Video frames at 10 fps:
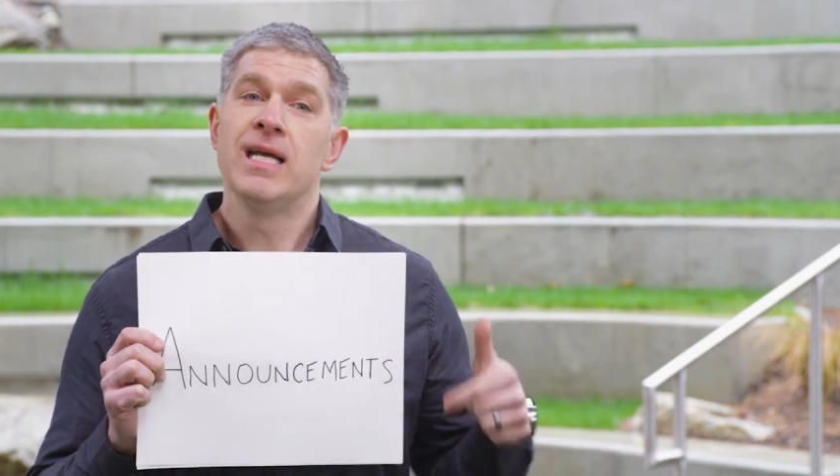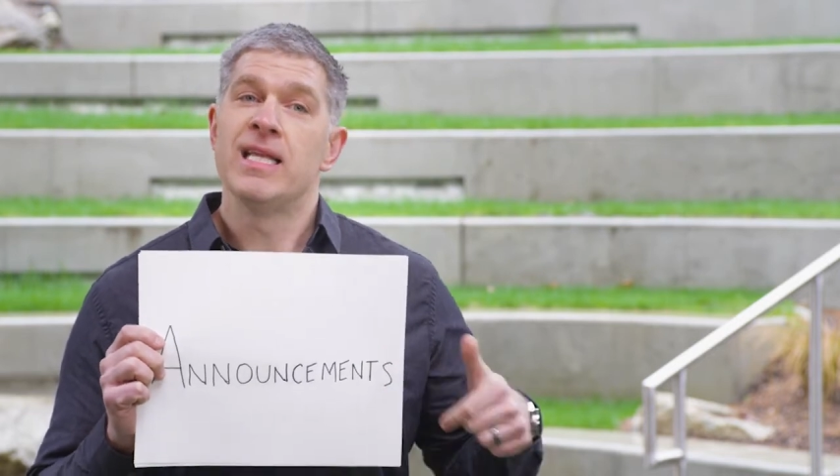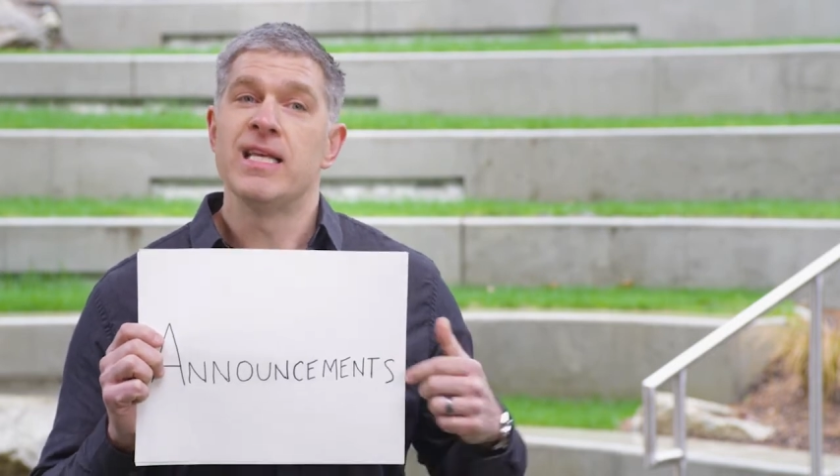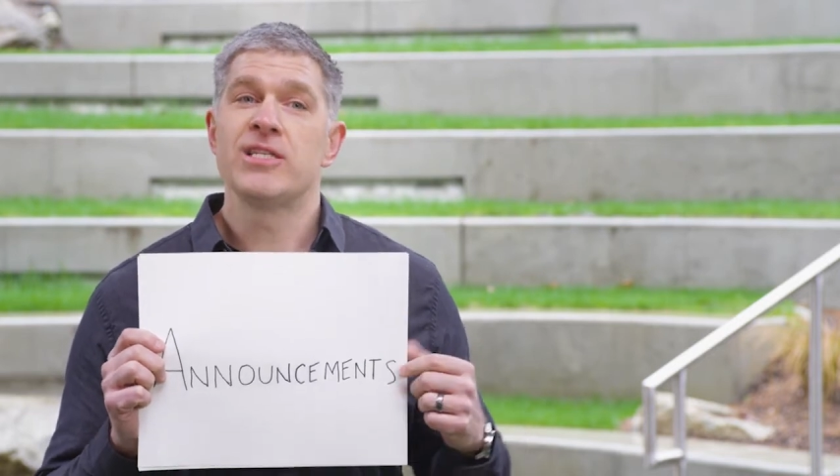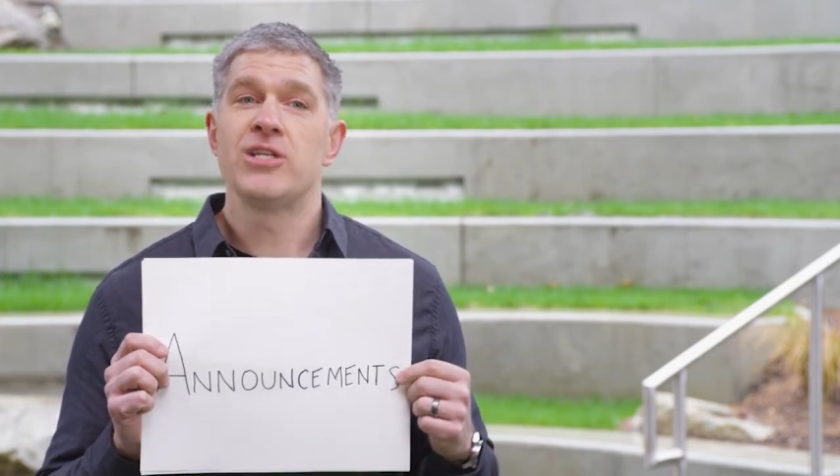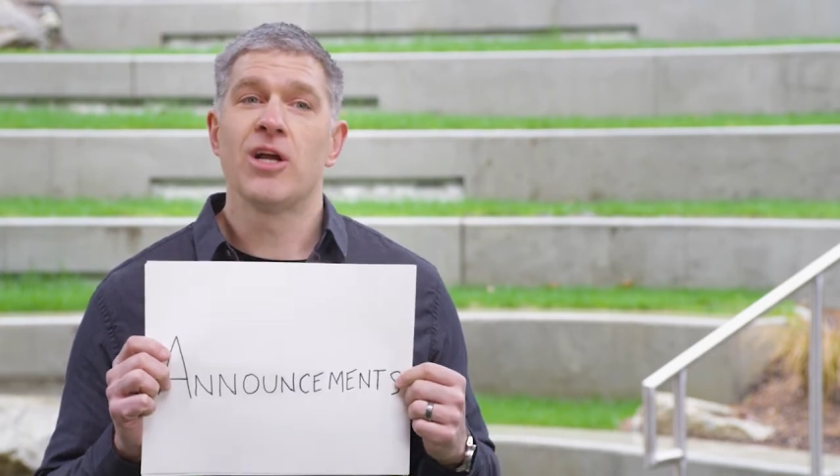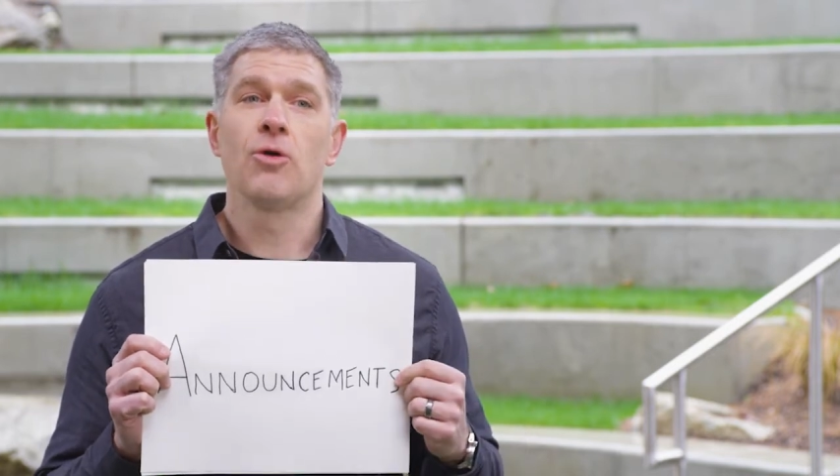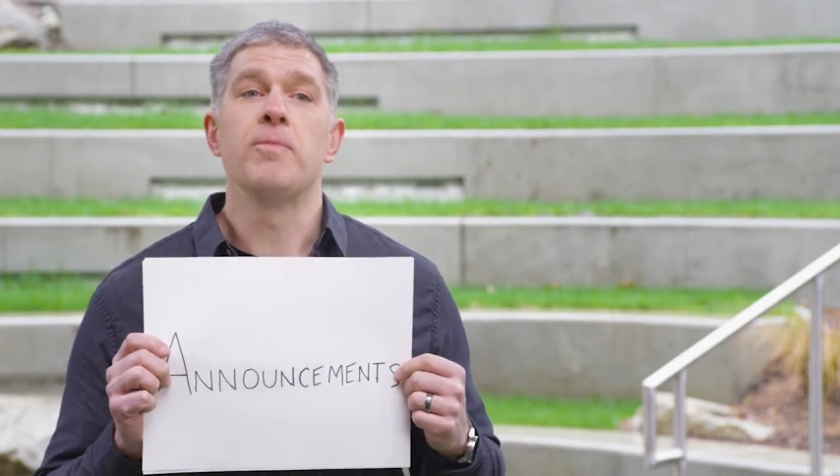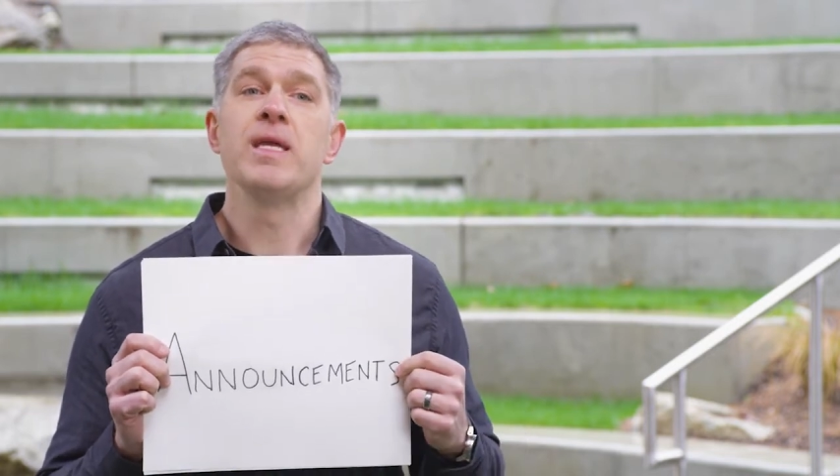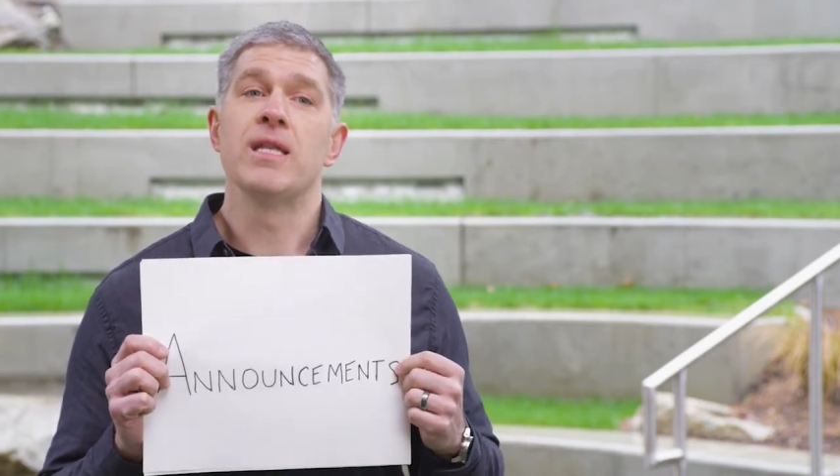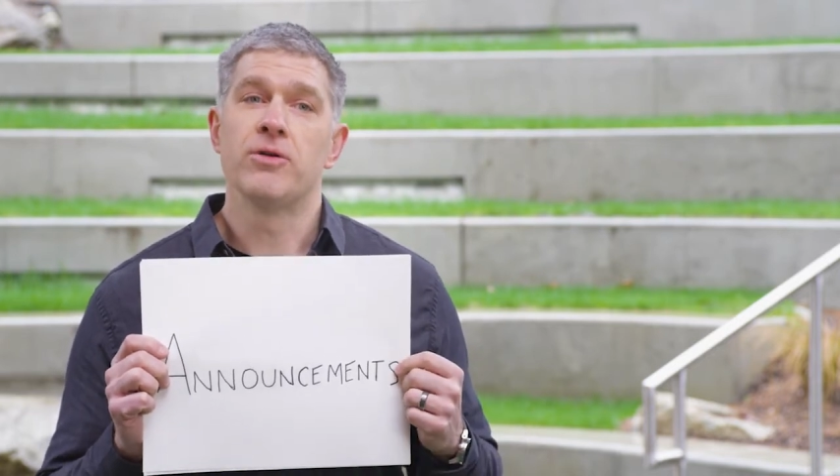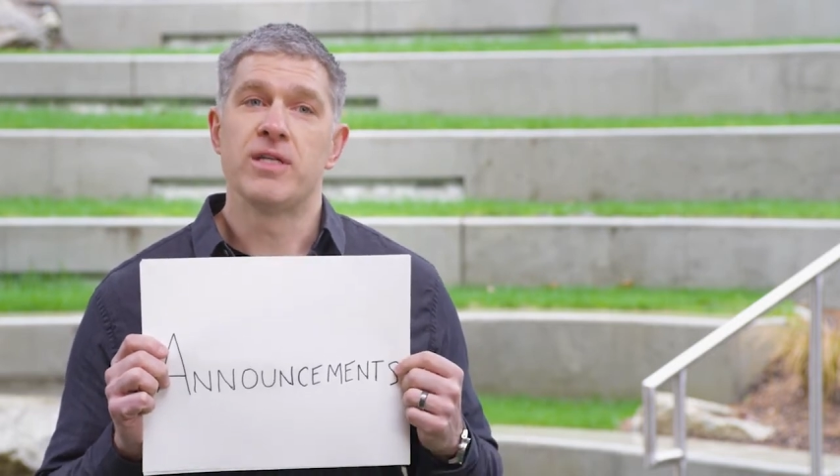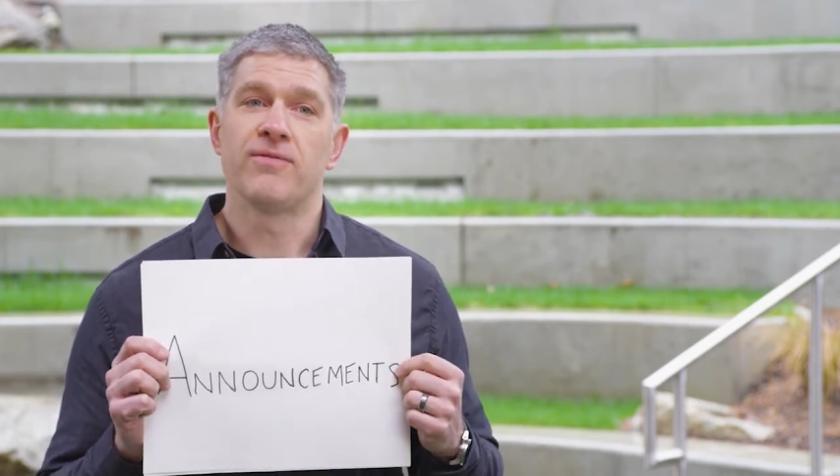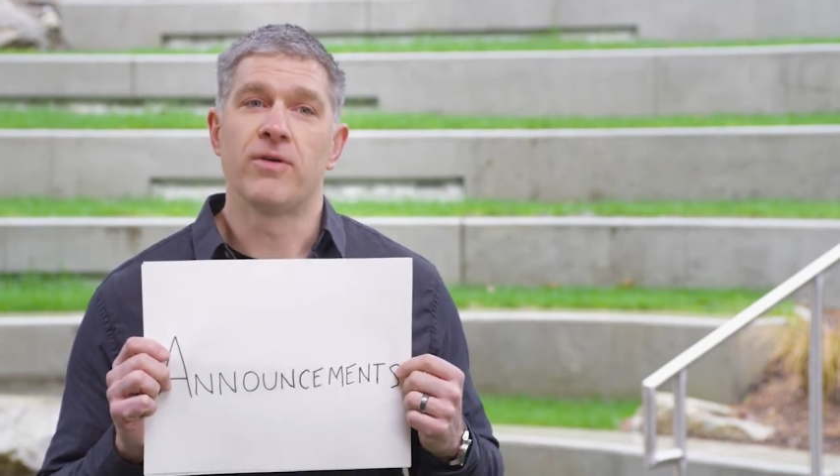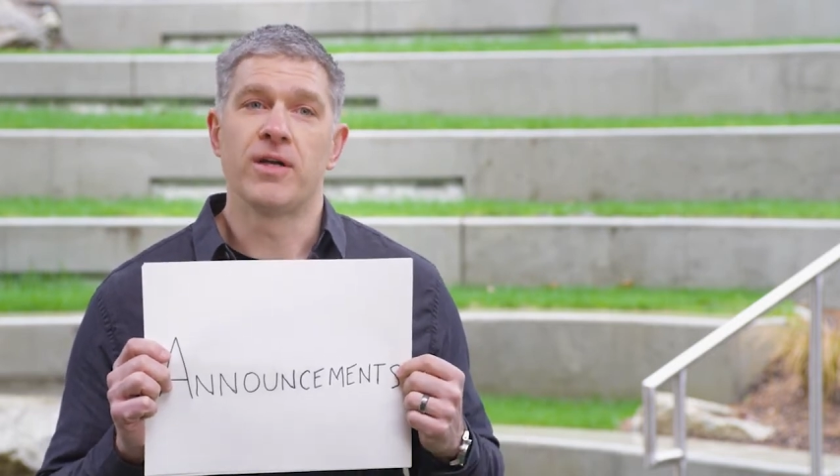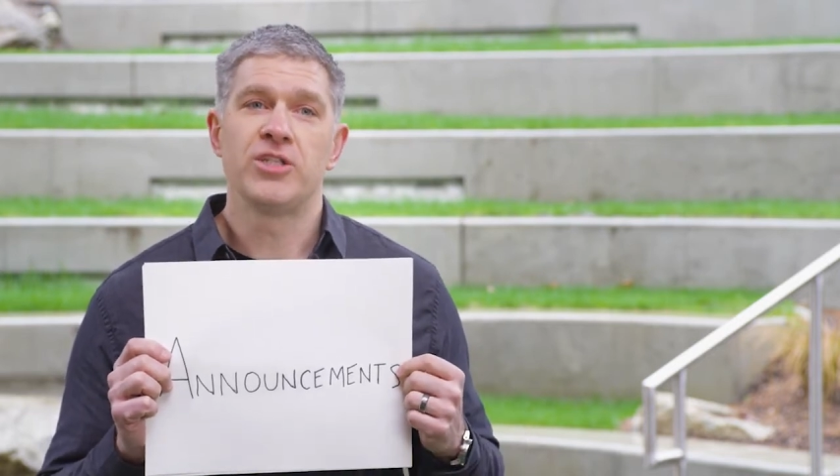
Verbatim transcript: And this year will be no different,